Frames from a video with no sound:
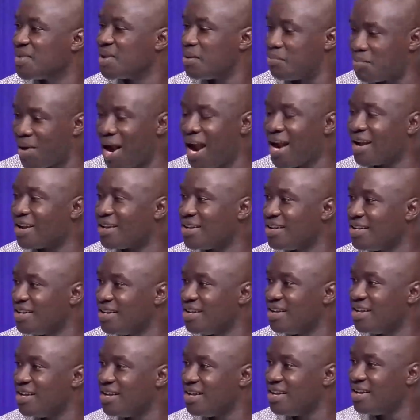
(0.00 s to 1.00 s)
Brian,
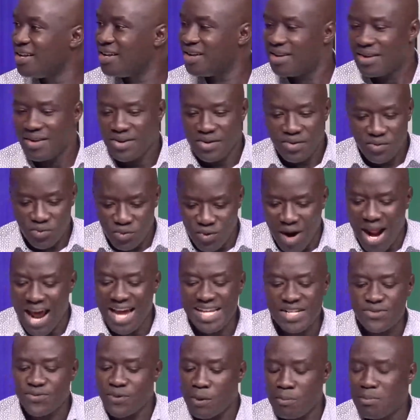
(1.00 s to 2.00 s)

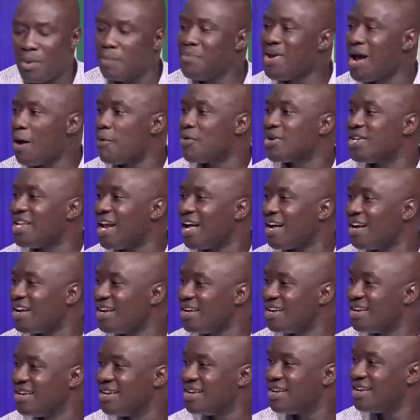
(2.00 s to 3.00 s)
rise from baby Audina
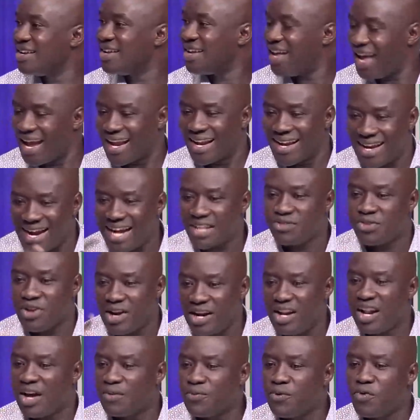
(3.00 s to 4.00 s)
and get to the
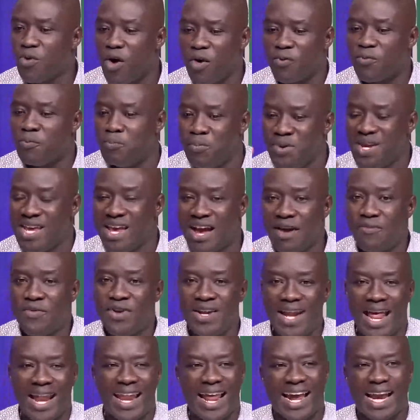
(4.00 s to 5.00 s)
level of
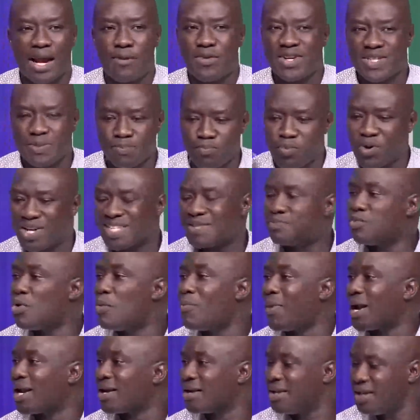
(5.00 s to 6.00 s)
behaving like a responsible
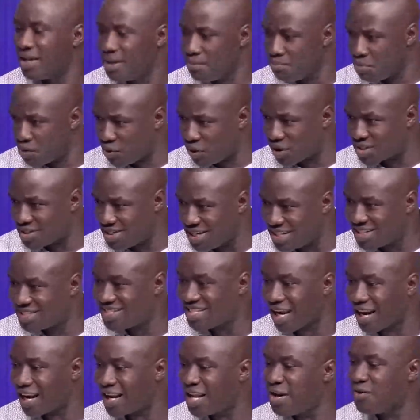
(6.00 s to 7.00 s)
man, because this is
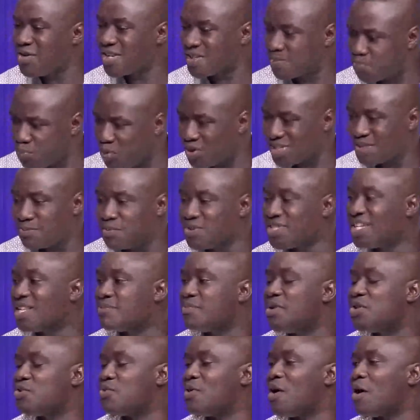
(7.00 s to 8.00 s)
an irresponsible
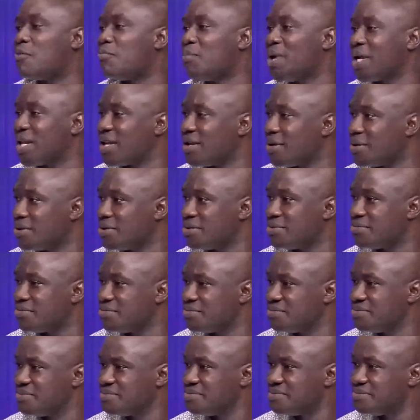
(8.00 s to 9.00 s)
statement you have made.
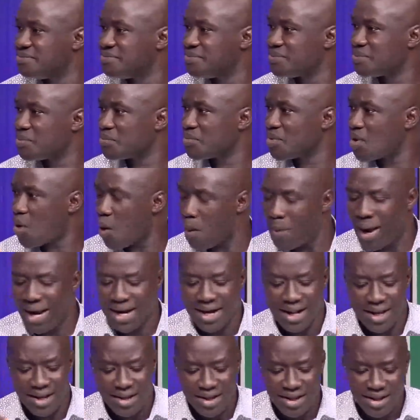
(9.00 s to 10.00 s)

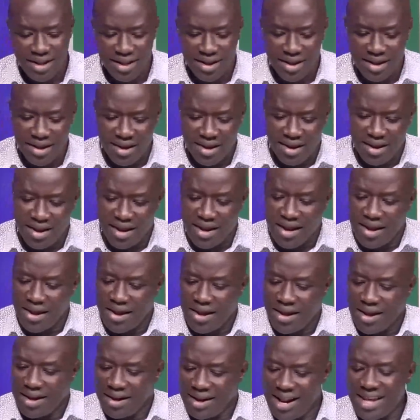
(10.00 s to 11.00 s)
Omayene.
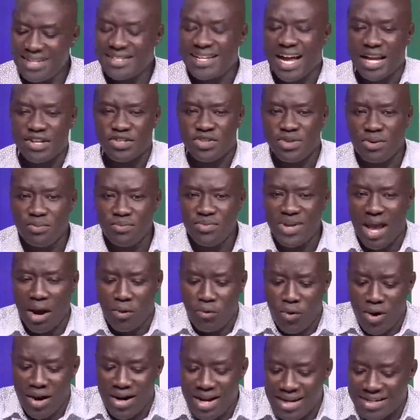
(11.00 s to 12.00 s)
Let's assume you are
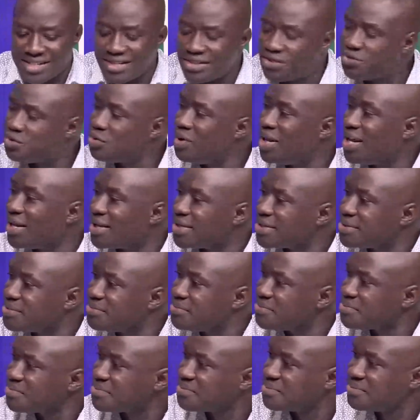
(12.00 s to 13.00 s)
co-elections today.
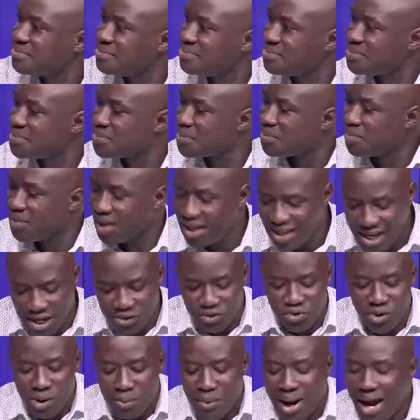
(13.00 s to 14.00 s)
You are
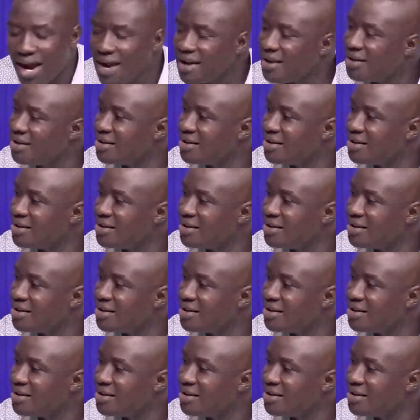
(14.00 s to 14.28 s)
two of them.